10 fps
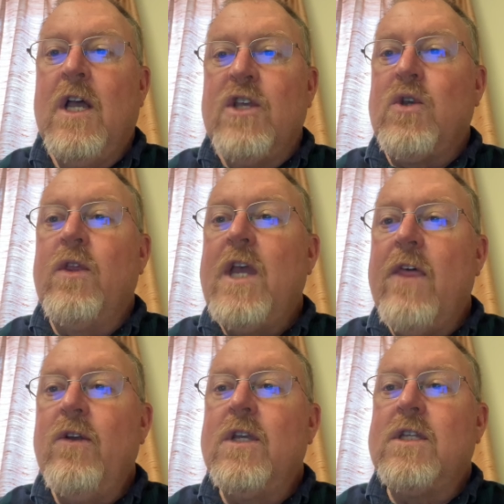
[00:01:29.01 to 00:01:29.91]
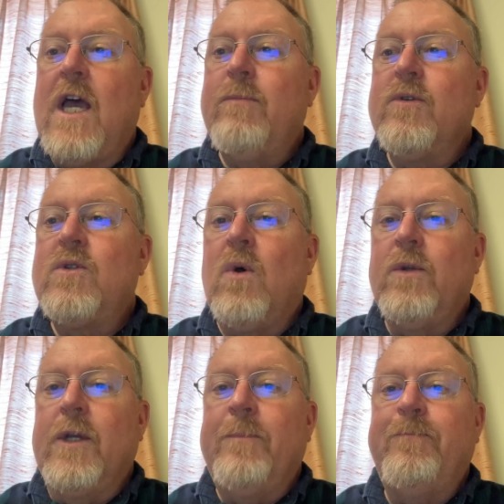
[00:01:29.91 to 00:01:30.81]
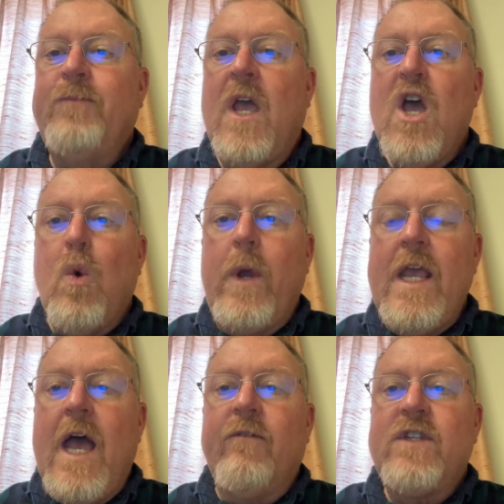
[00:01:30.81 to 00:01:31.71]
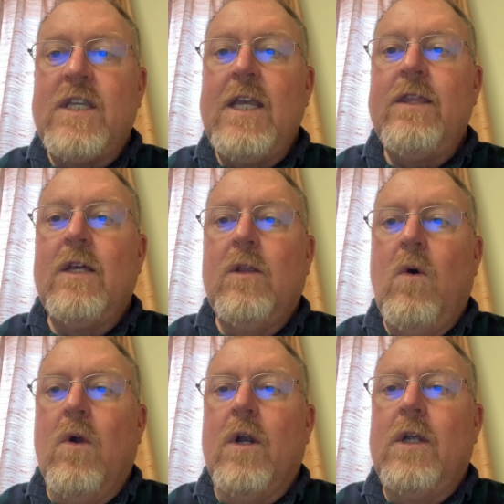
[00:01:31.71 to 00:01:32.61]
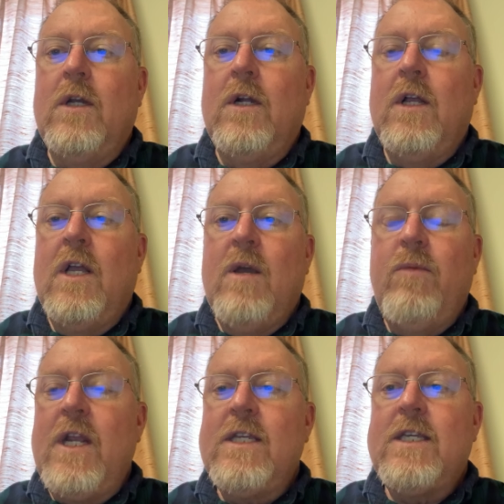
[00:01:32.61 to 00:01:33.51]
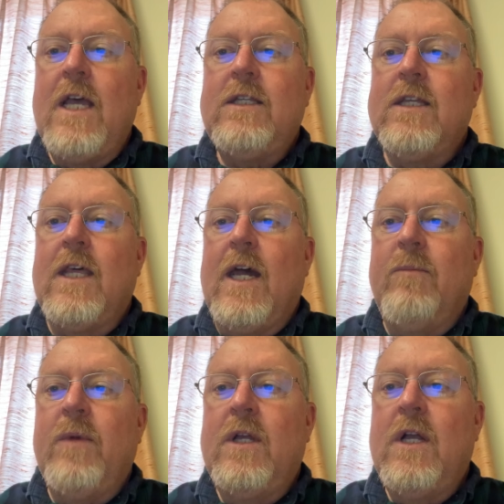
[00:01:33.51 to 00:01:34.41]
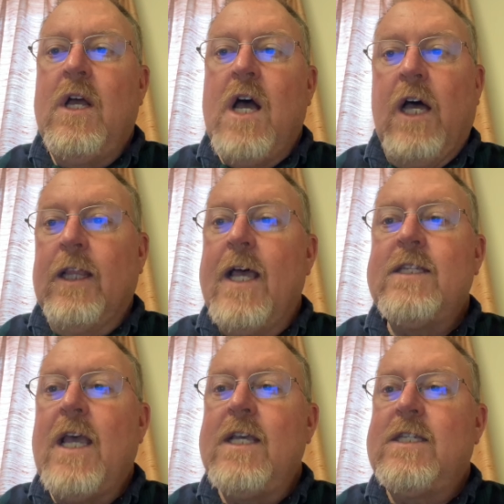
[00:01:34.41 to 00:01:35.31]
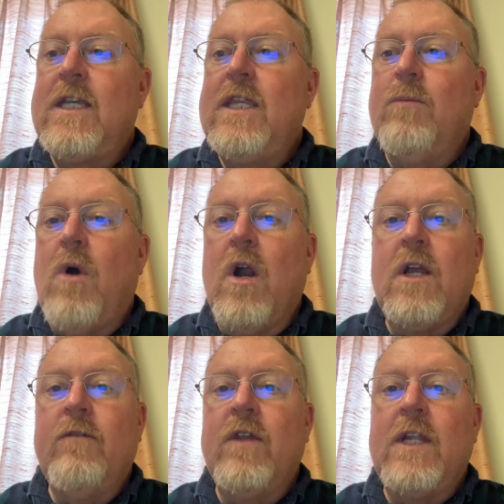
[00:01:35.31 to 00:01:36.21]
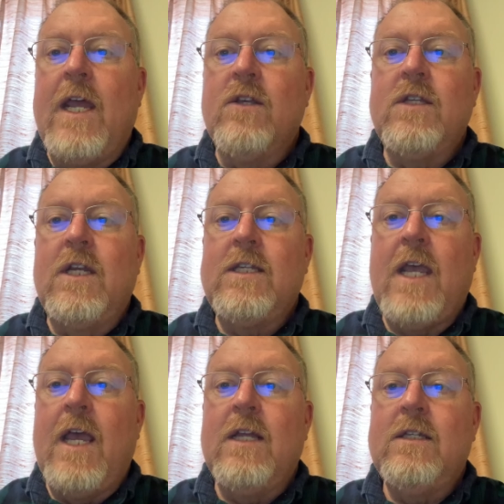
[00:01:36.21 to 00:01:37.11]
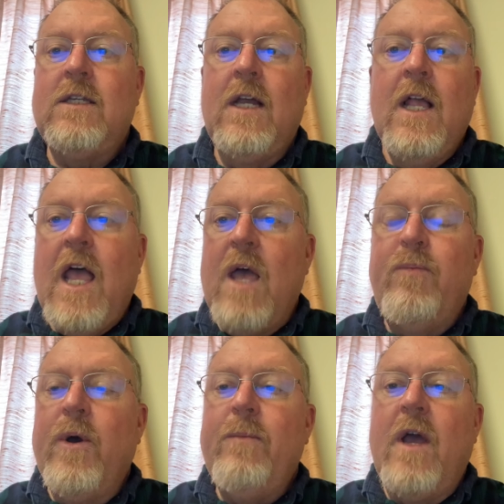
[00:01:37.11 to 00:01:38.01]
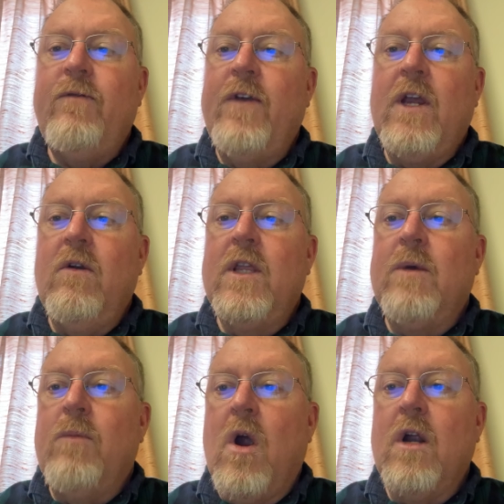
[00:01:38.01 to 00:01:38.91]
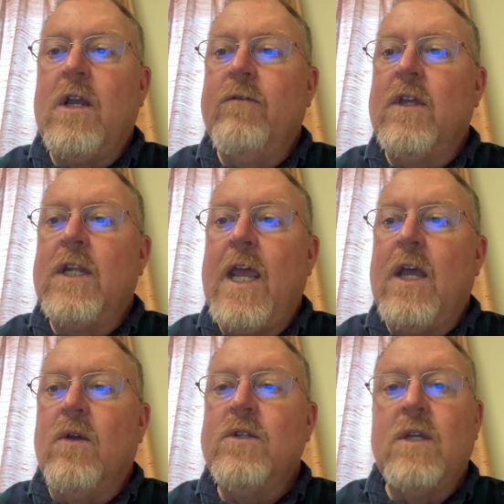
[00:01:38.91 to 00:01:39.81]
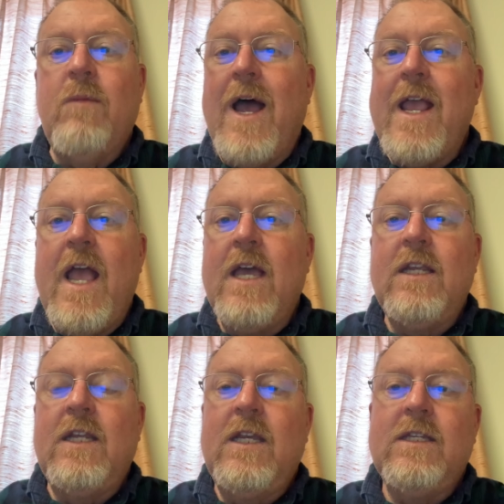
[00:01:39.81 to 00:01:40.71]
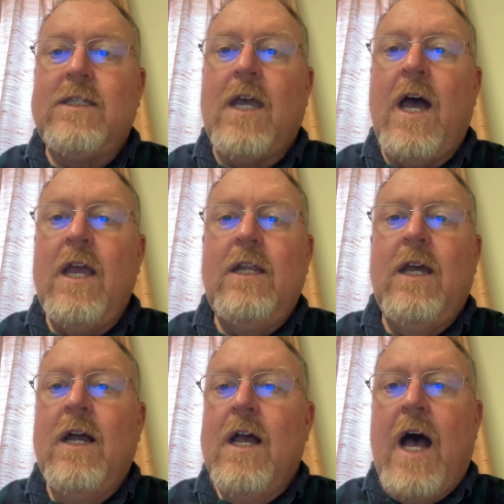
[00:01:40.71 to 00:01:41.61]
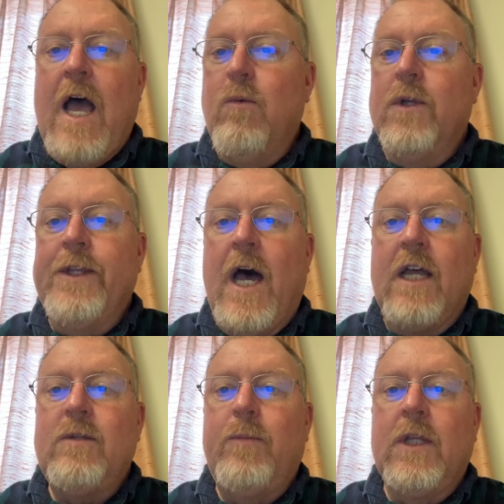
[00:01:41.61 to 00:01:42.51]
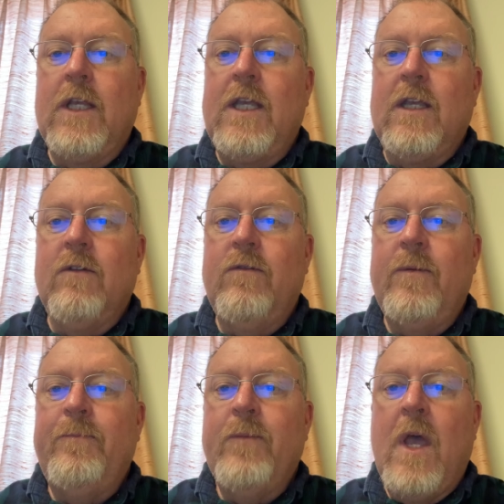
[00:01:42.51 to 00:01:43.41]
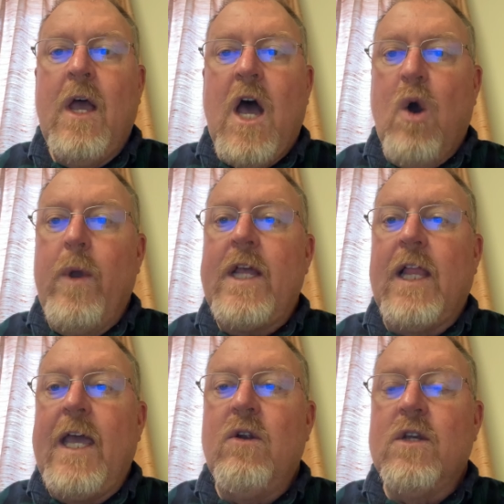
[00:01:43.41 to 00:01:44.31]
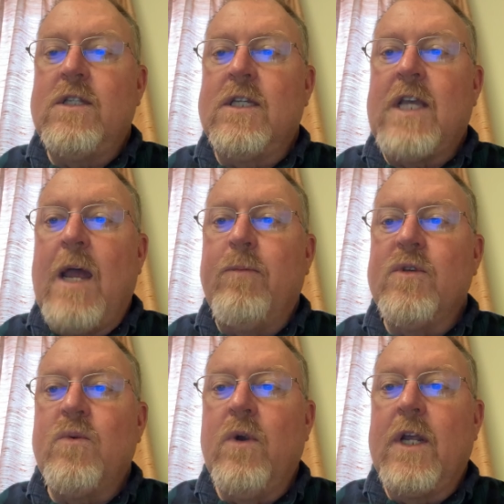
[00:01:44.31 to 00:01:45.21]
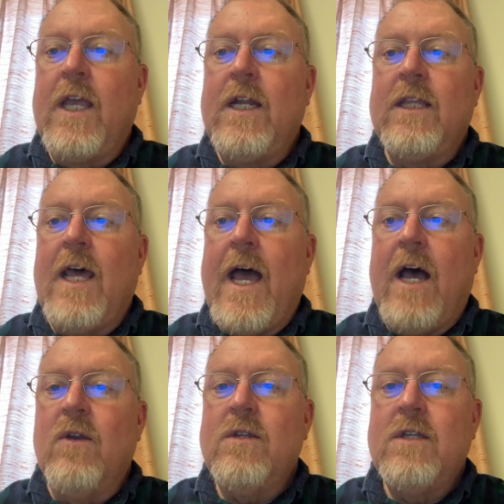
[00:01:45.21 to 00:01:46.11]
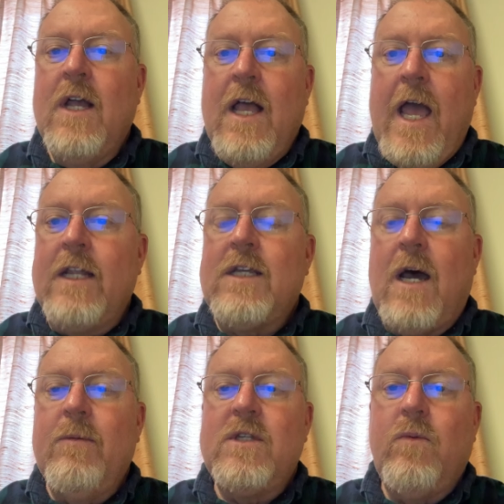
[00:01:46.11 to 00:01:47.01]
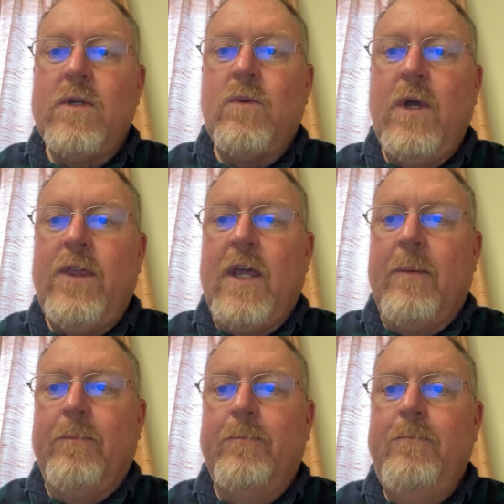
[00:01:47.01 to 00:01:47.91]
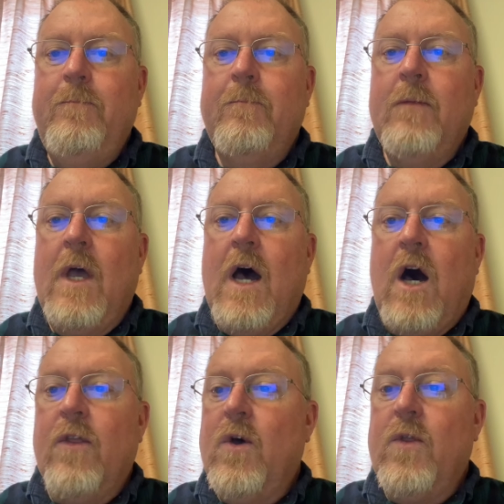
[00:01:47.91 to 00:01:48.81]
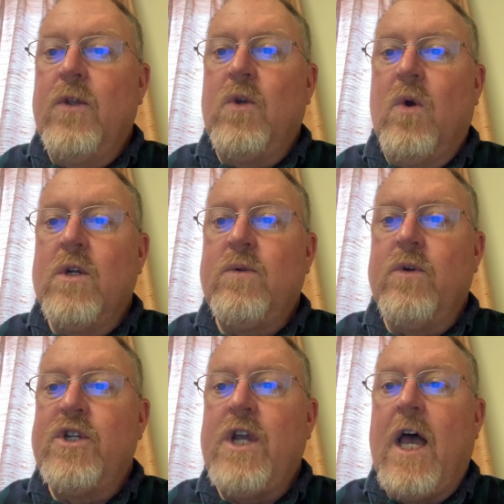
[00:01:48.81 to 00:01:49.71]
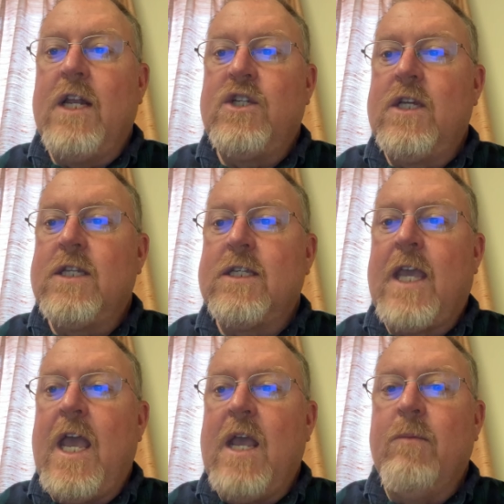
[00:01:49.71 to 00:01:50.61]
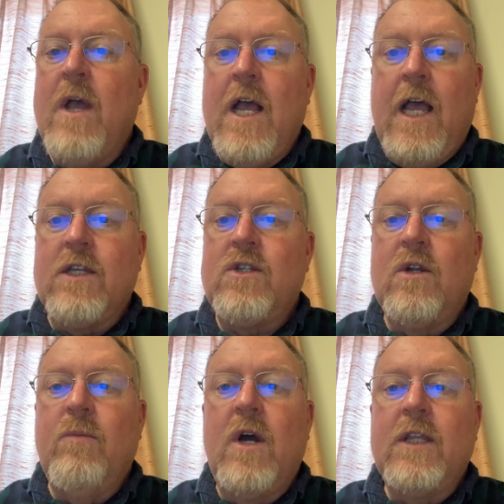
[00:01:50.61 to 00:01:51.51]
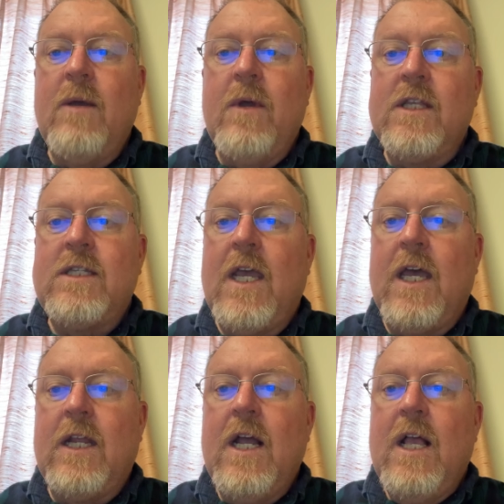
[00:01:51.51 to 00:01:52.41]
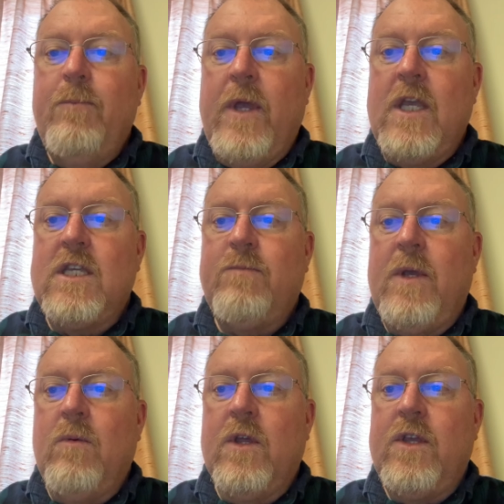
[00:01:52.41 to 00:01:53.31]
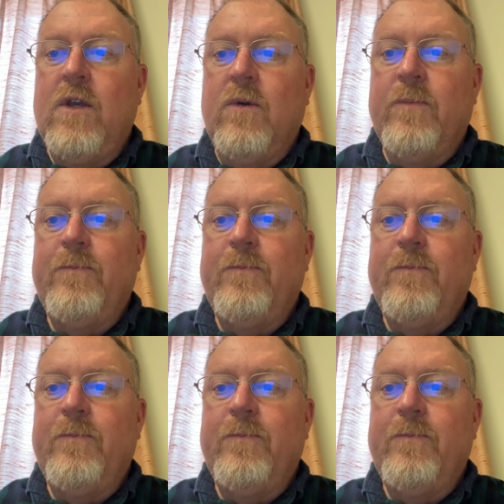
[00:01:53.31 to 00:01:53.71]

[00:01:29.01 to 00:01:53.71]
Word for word: So the other disciples told him, We have seen the Lord. But he said to them, Unless I see the mark of the nails in his hands, and put my finger in the mark of the nails, and my hand in his side, I will not believe. A week later, his disciples were again in the house, and Thomas was with them. Although the doors were shut, Jesus came and stood among them and said, Peace be with you.